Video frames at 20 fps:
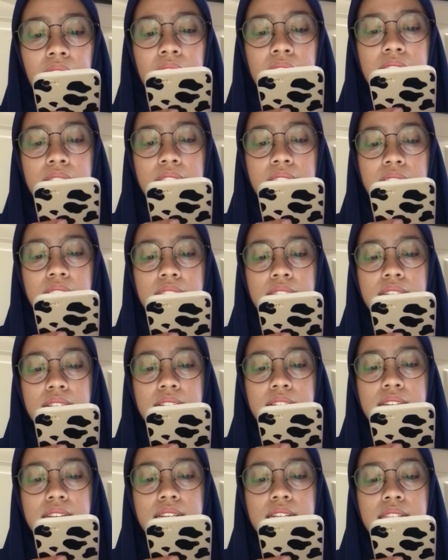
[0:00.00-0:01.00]

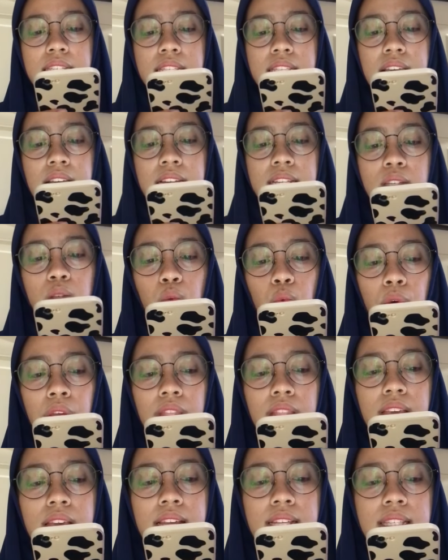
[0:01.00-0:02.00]
intestine distends
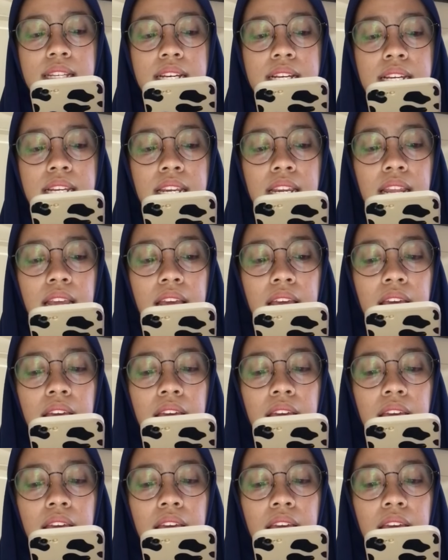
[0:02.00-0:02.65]
with gas in